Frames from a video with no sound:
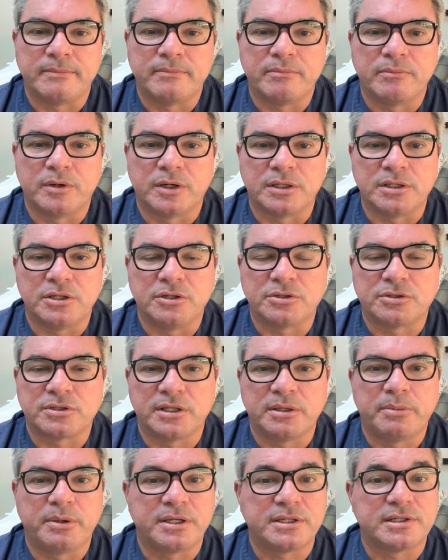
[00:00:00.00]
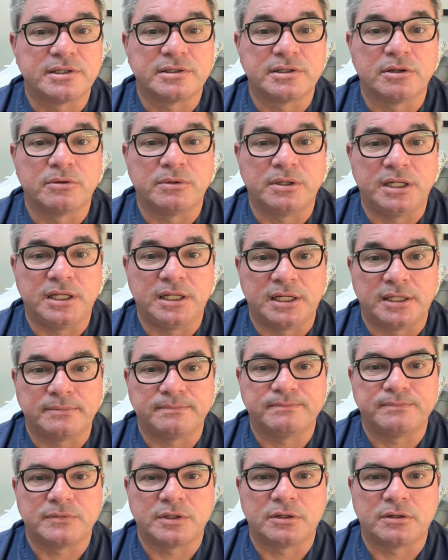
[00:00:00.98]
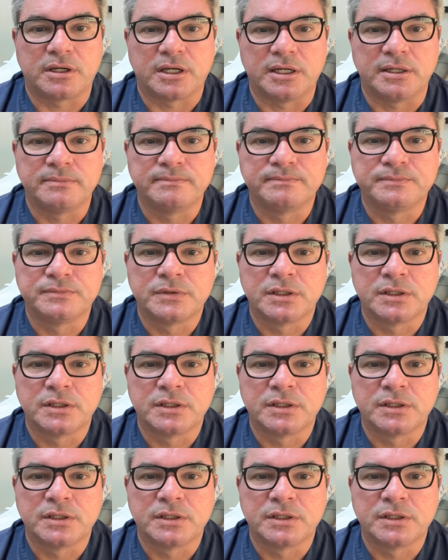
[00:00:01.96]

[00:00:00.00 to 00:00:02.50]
But usually patients don't need it. Okay.